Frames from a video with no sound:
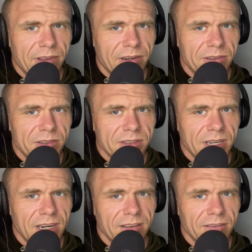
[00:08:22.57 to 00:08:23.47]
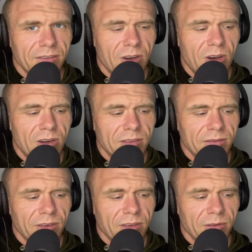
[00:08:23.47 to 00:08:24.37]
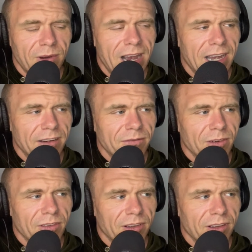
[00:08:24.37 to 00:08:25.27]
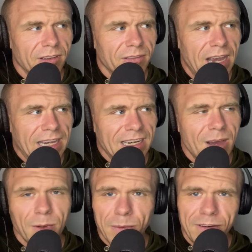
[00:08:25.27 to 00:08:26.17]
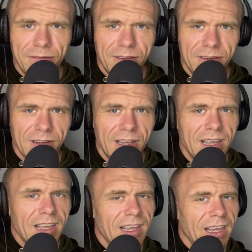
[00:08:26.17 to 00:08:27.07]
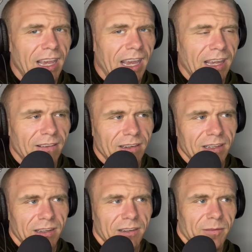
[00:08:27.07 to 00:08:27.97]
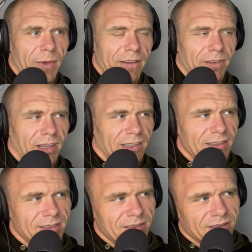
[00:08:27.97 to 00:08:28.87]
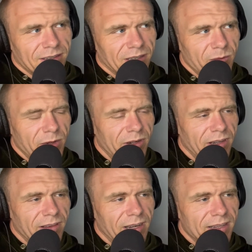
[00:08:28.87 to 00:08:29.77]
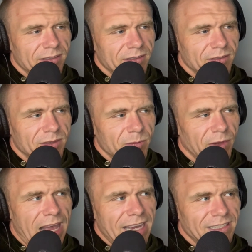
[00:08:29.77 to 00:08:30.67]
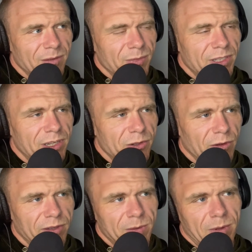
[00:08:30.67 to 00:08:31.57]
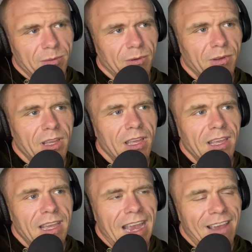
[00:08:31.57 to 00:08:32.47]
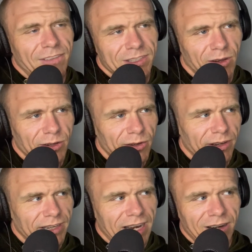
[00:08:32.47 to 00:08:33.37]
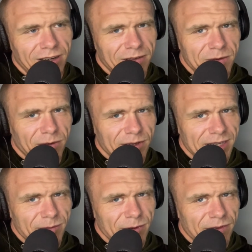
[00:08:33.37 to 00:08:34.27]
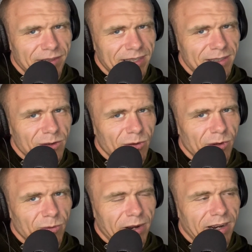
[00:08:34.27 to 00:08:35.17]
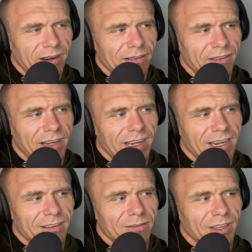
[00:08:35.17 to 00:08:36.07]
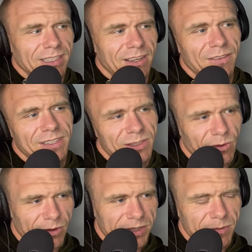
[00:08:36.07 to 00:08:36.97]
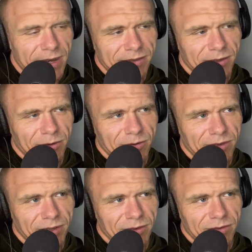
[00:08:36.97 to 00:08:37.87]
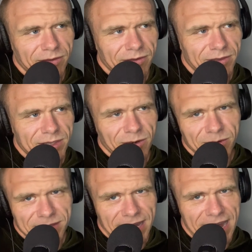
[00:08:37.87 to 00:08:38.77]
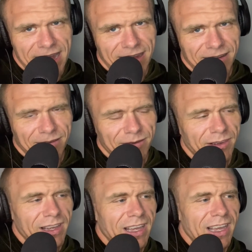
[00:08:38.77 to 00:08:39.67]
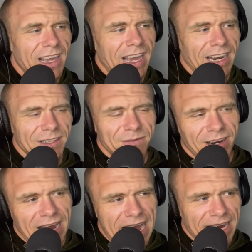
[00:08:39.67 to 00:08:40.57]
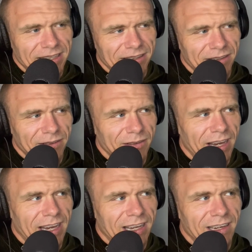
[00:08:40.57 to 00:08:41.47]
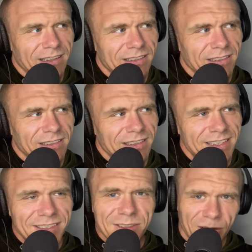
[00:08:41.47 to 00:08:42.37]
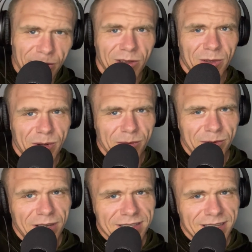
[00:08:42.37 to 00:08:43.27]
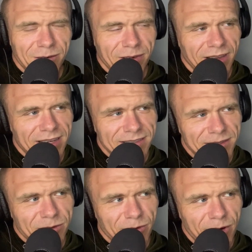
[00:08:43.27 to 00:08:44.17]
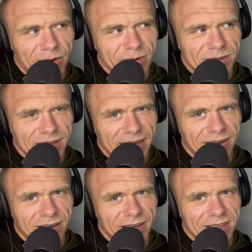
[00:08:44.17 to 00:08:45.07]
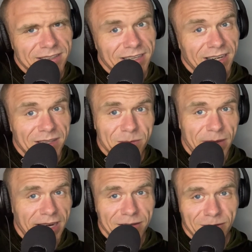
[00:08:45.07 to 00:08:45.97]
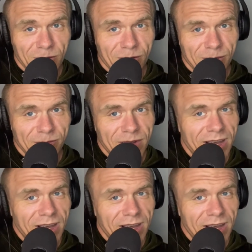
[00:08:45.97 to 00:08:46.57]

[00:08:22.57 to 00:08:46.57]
that are just kind of on for the ride for the economic benefit. And I feel like this is a community that has some lasting potential. These people have these ongoing narratives, for example, in the Discord, where they kind of like tell these stories about the skulls they have, and it's very active. And this is early, people. You guys got to realize this Chronos layer is in its beta form.